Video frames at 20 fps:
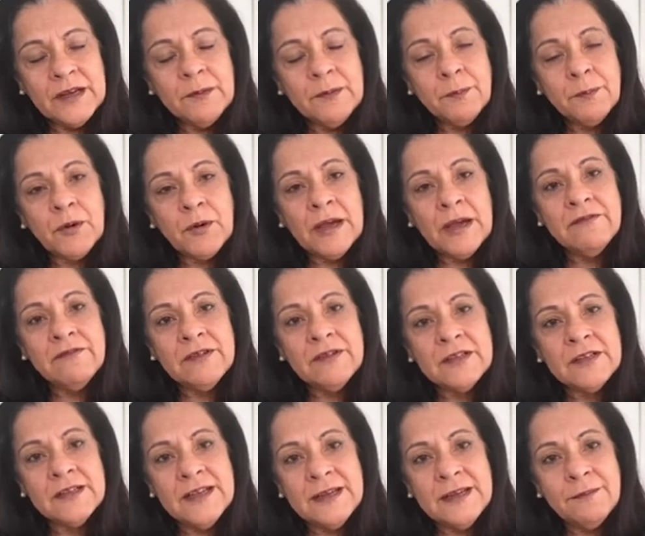a
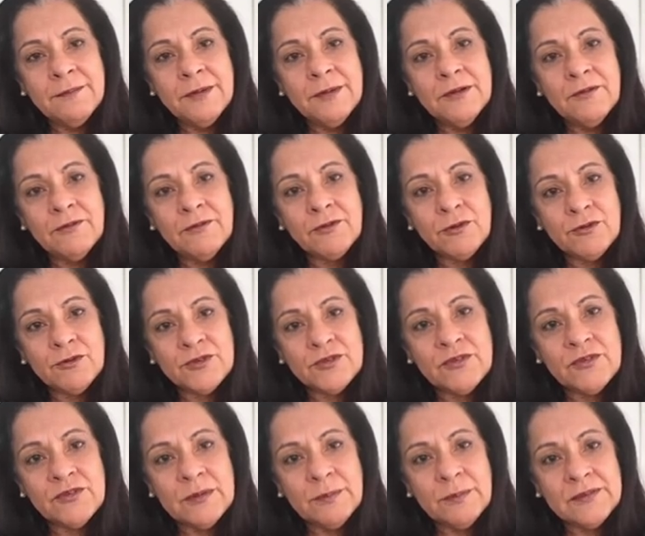private label
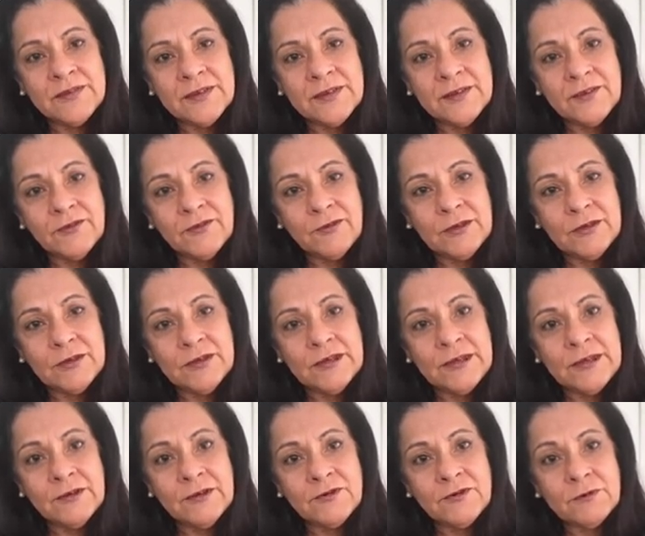grocery business,
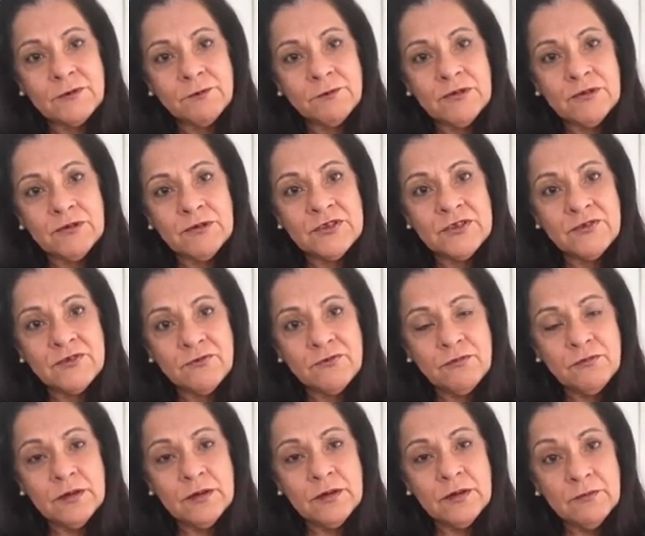really, which is
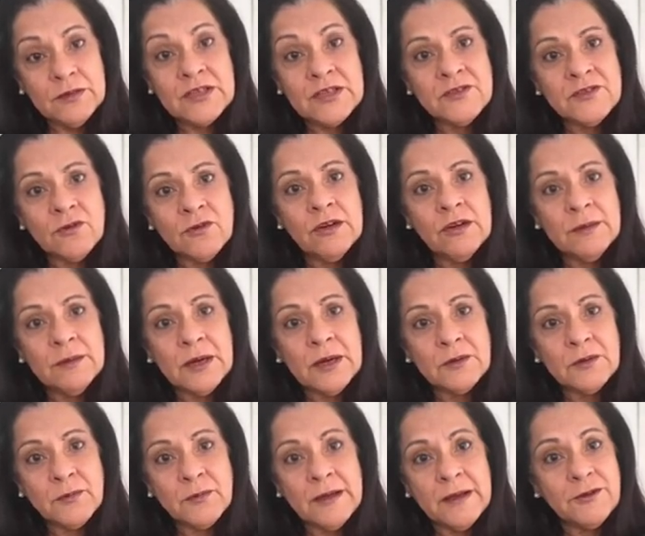which is all
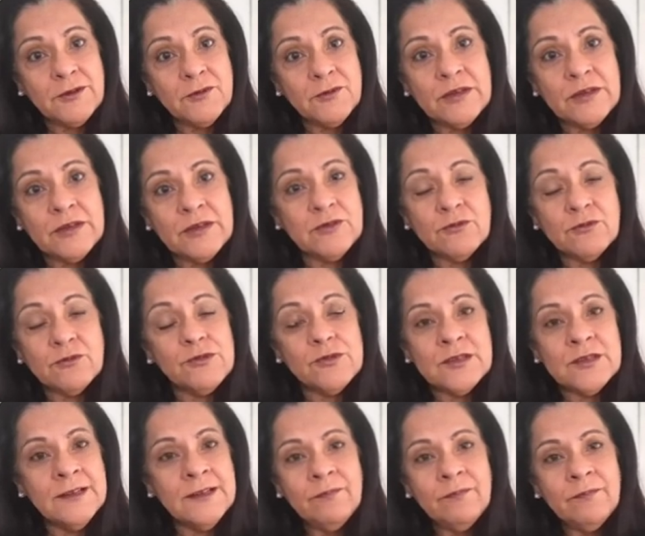about value. We
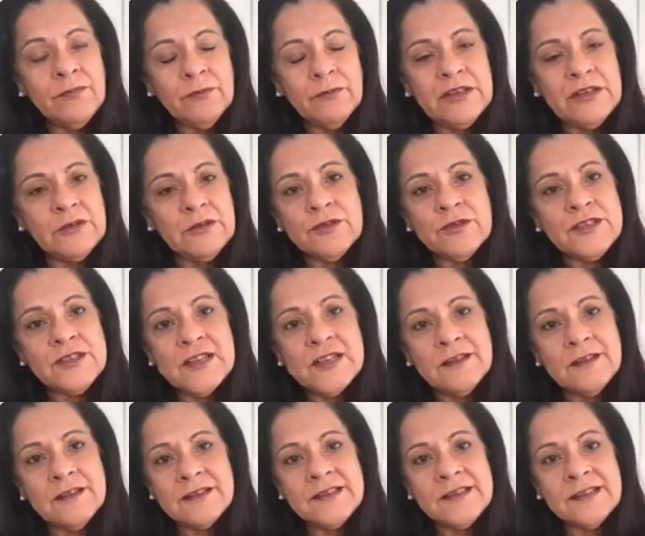don't we don't
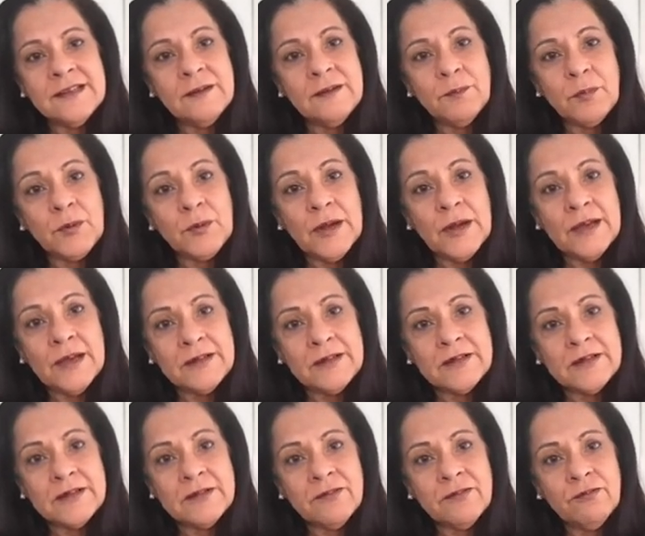sell a single
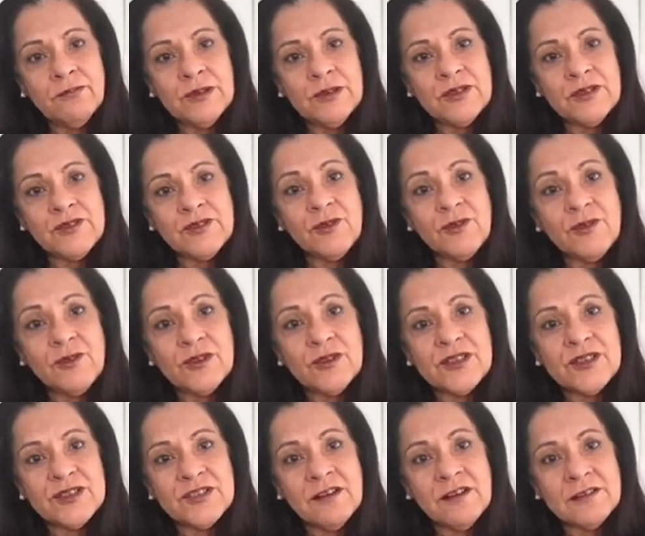brand which is
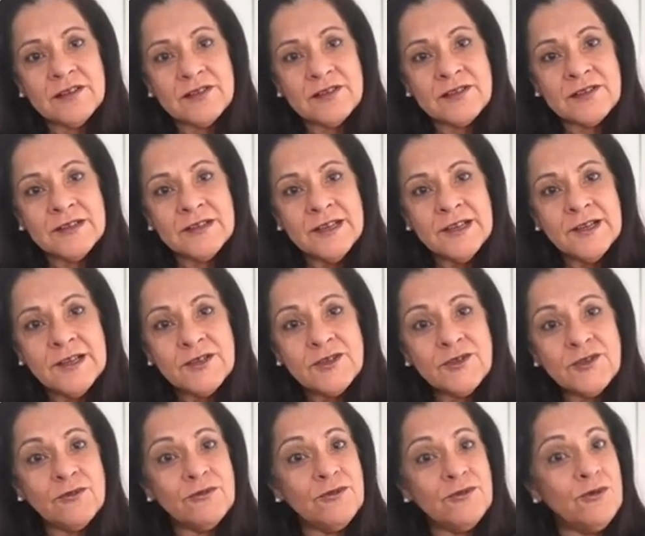not ours.
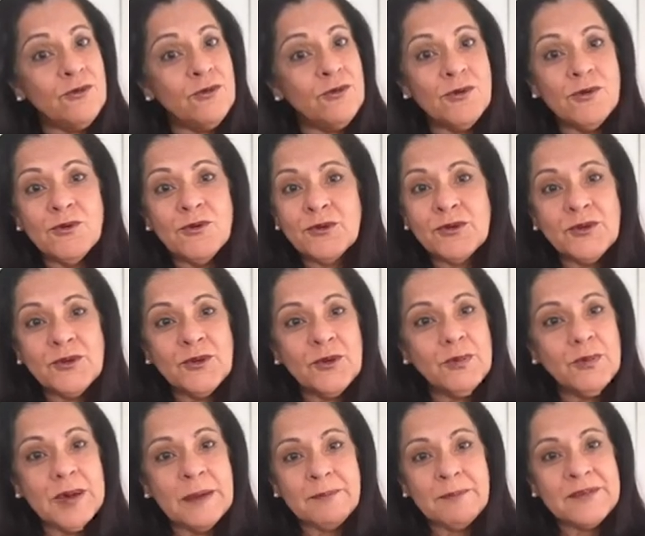So no Coke, no
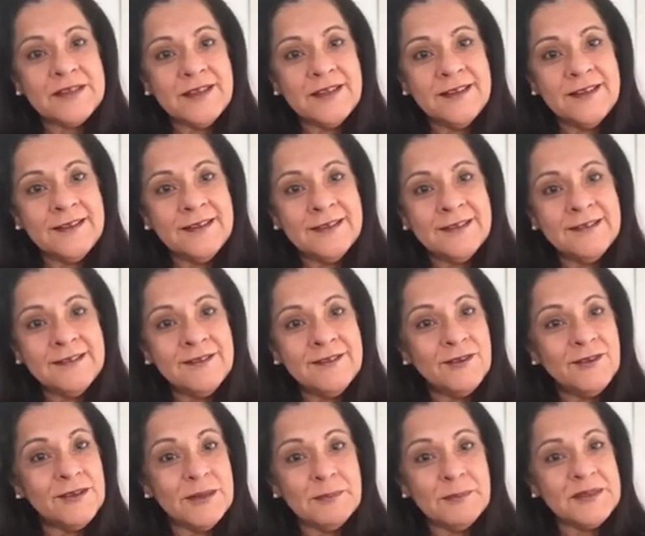Pepsi,
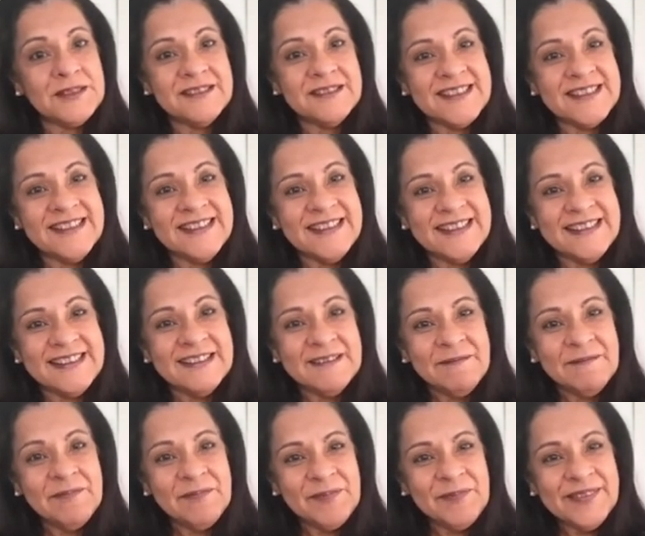no Lipton tea,
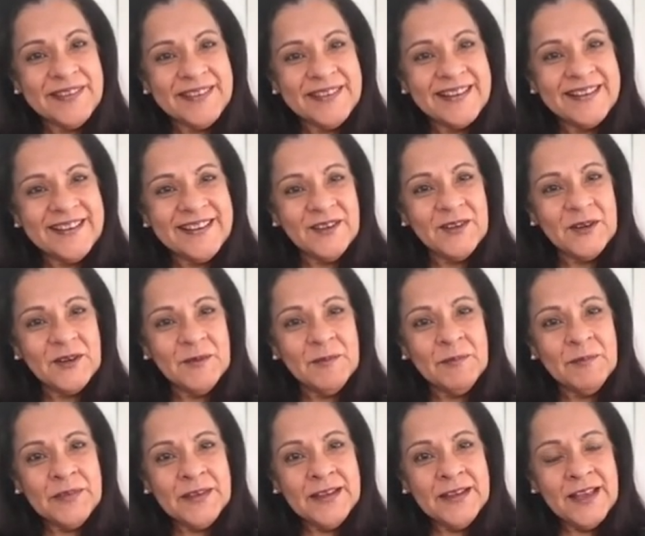you
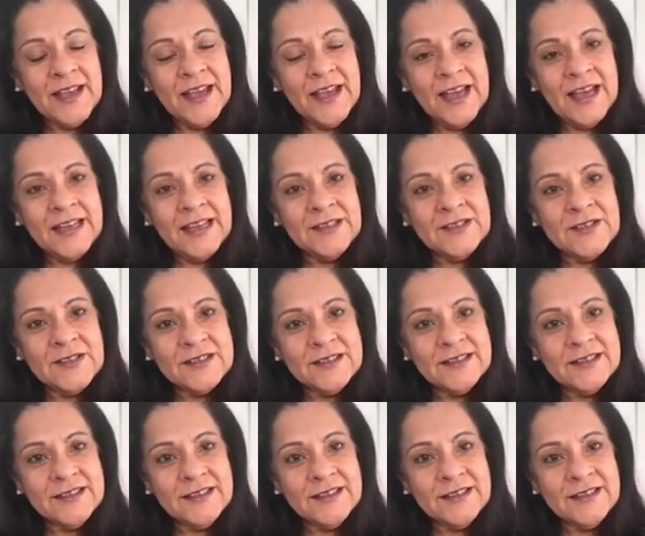know, and